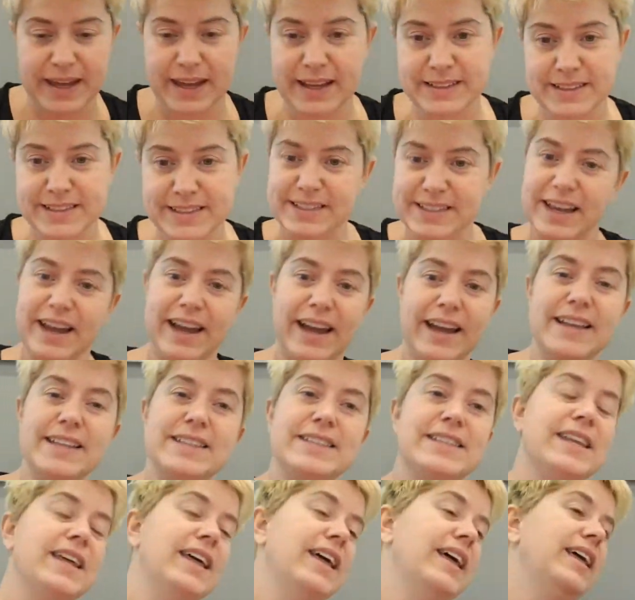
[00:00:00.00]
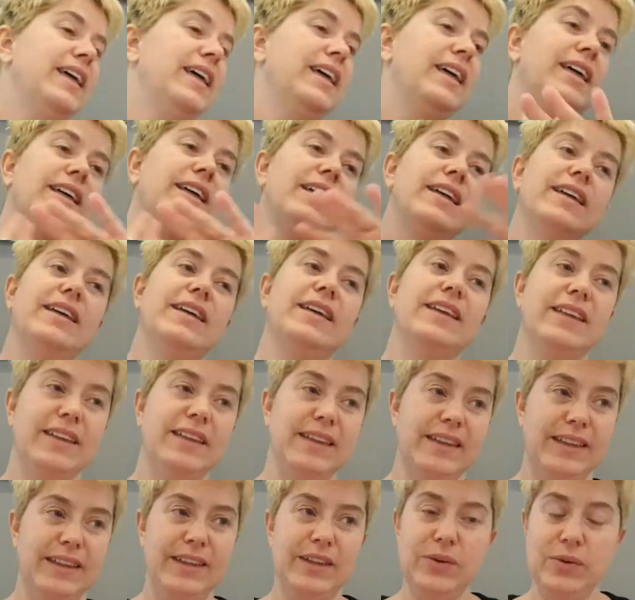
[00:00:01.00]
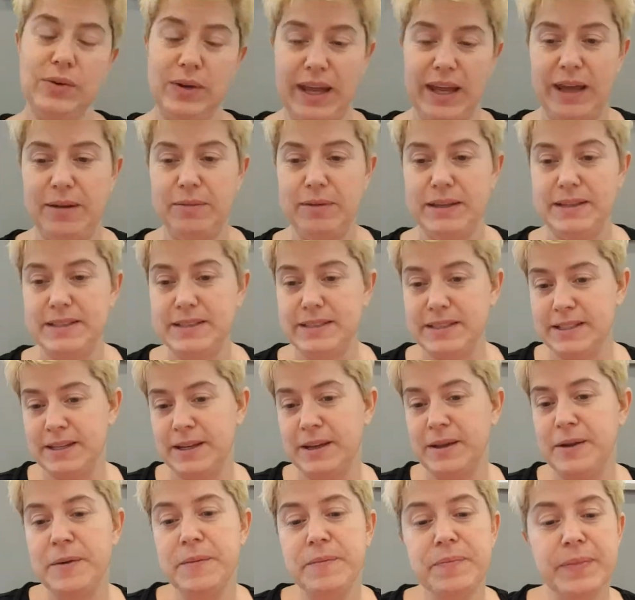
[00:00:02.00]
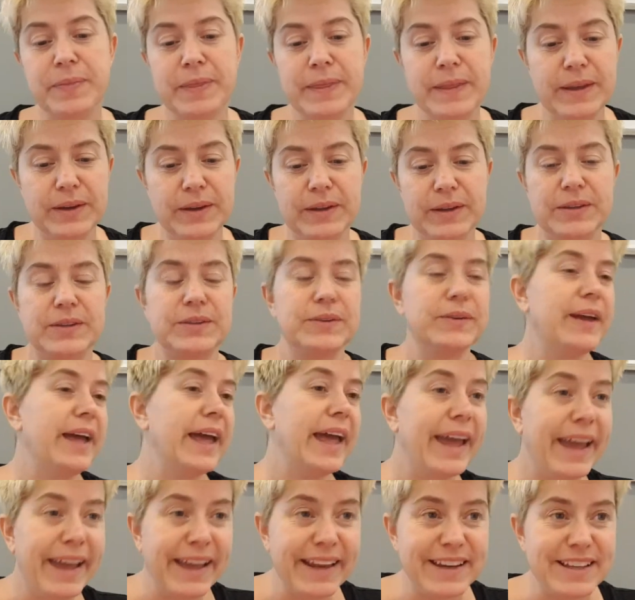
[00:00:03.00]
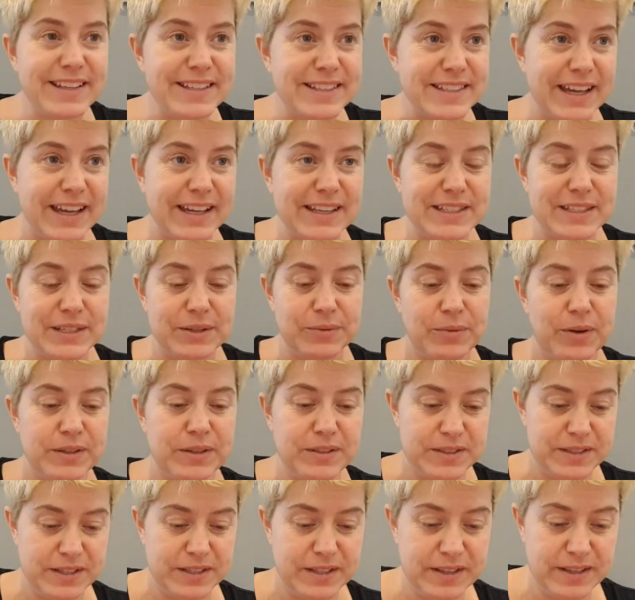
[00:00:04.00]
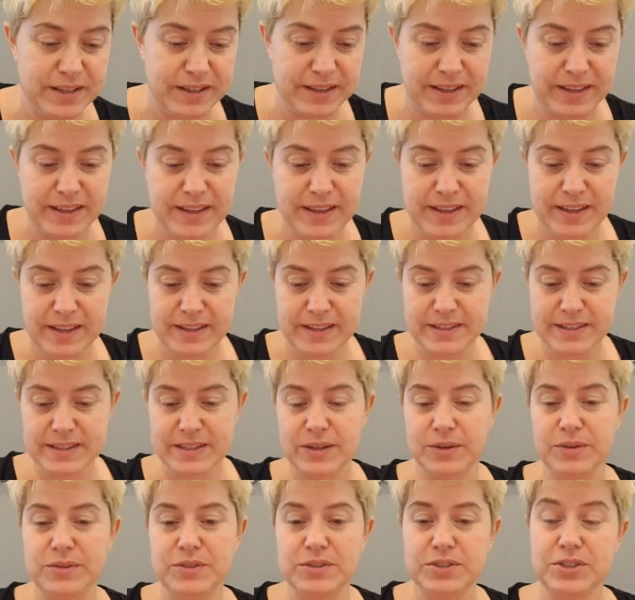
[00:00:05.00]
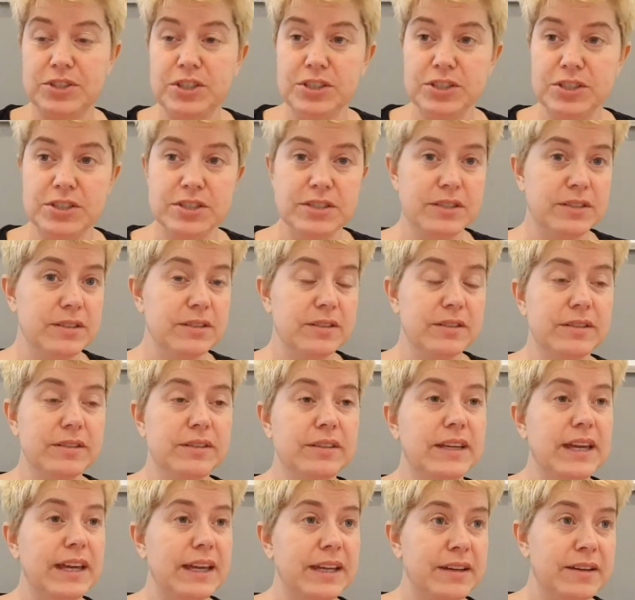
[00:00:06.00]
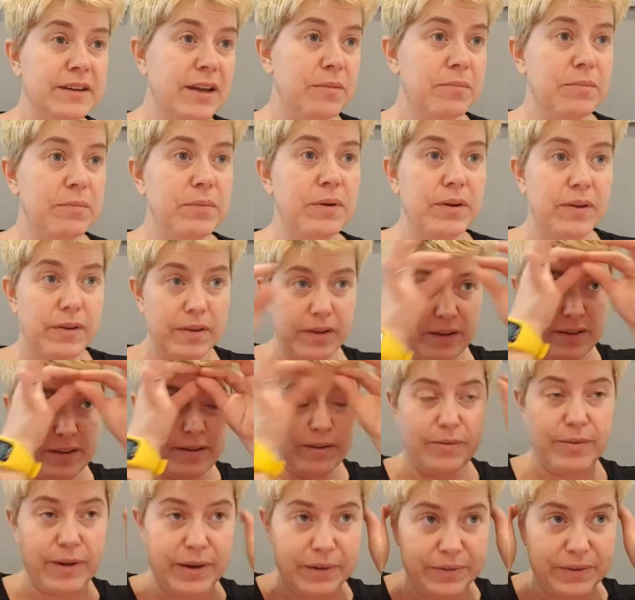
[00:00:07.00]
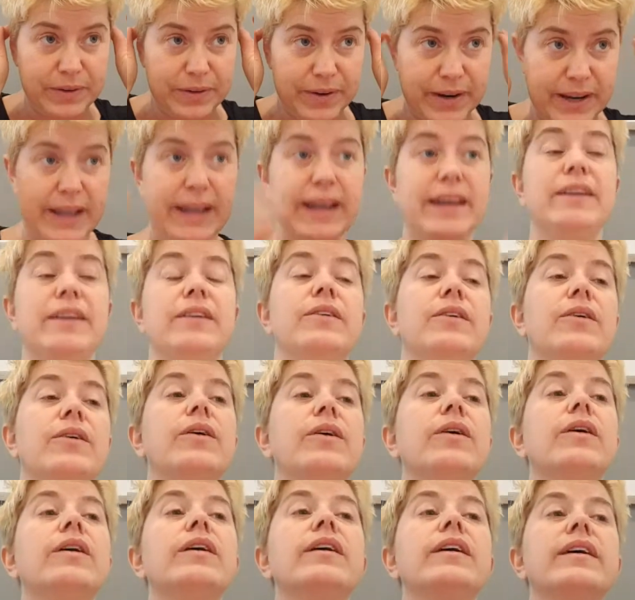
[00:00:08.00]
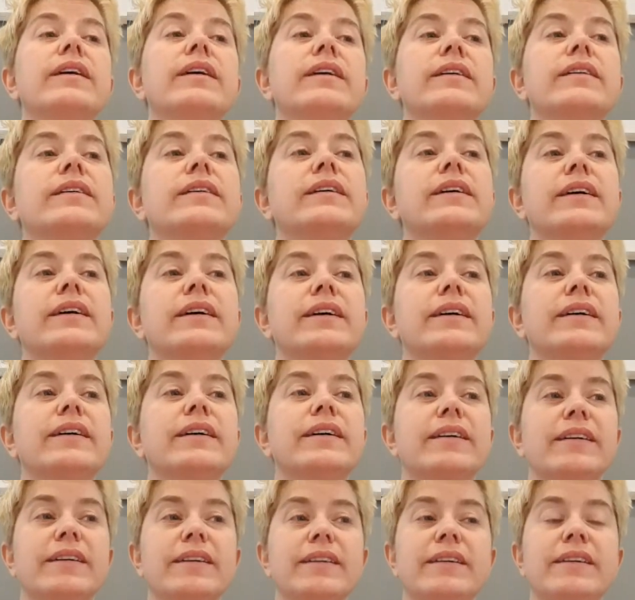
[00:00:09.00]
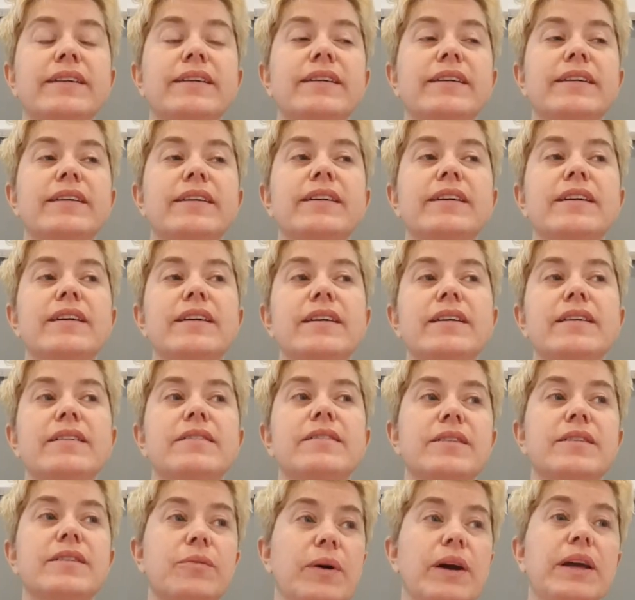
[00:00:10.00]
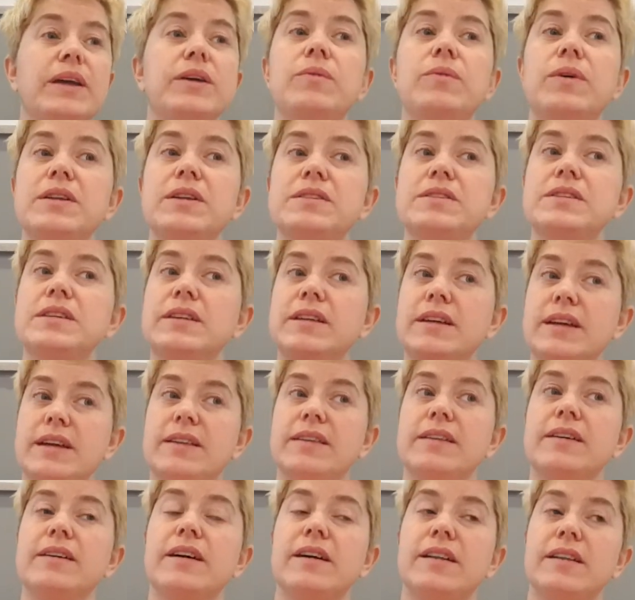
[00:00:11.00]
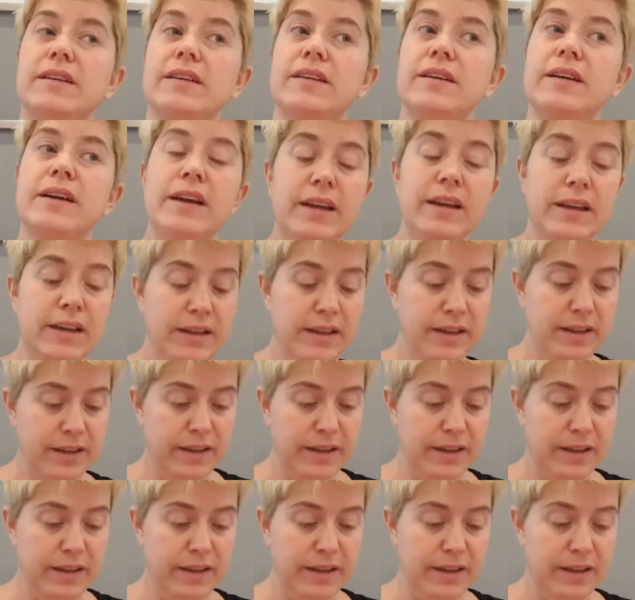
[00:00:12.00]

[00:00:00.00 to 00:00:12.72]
man size, you name it. You can do any size you want. So just get a number around your head, or the way you want it in the color,